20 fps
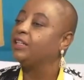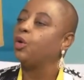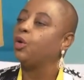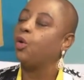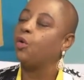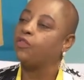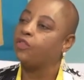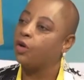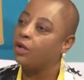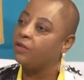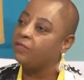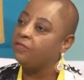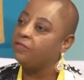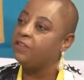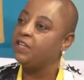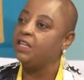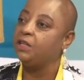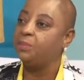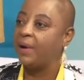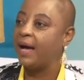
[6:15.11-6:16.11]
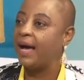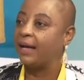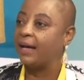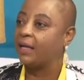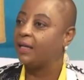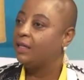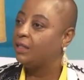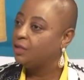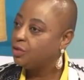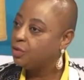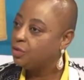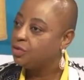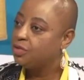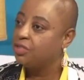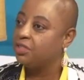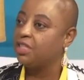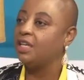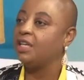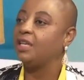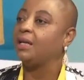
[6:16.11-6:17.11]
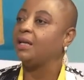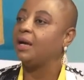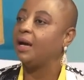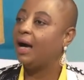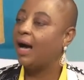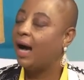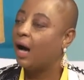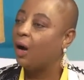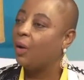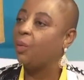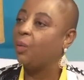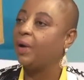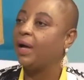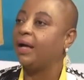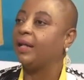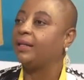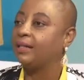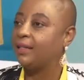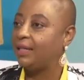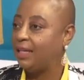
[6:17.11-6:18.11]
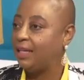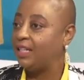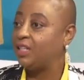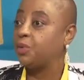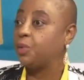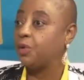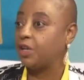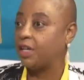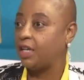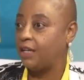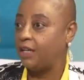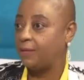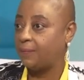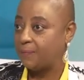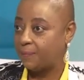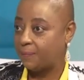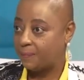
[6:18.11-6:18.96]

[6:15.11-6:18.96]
the overall feedback to see how well it is working.